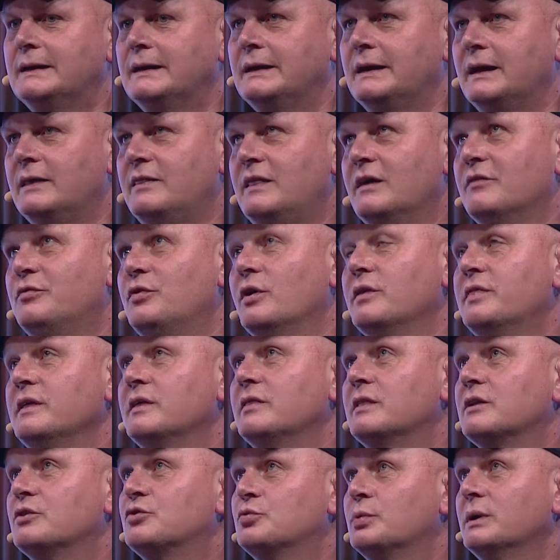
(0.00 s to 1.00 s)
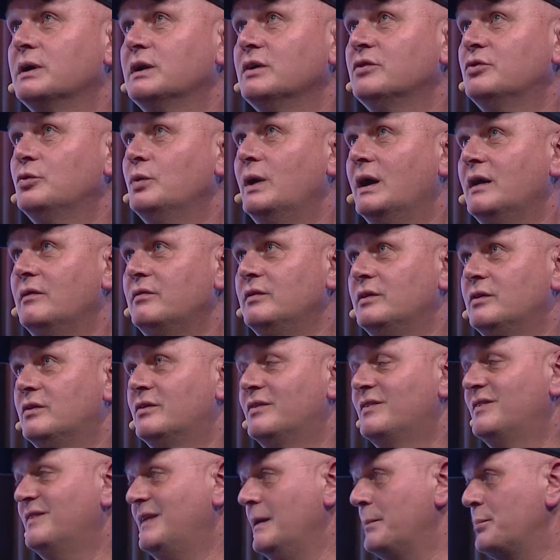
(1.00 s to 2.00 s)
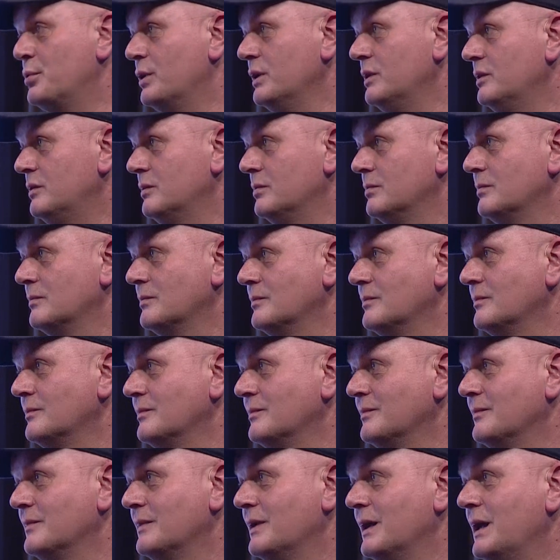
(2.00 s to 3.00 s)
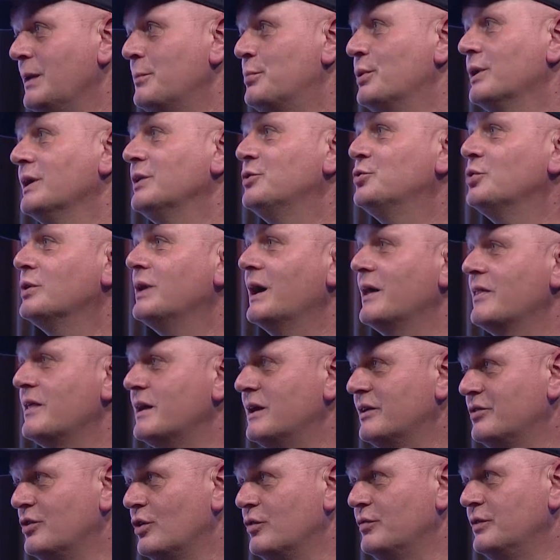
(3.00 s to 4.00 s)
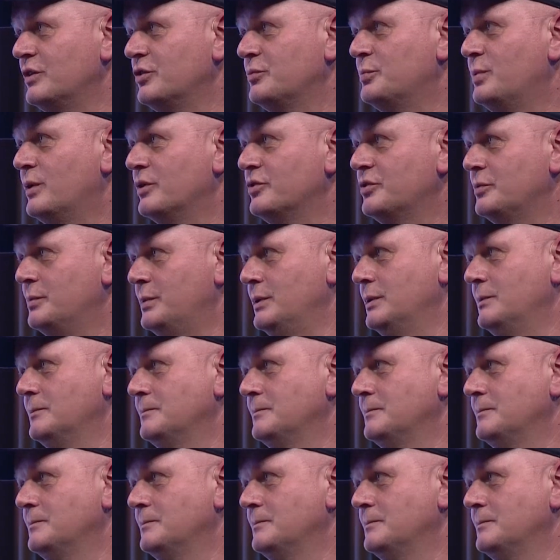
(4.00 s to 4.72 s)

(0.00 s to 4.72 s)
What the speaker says: And therefore, I think the trick is to have it separate and bring it together as often as possible.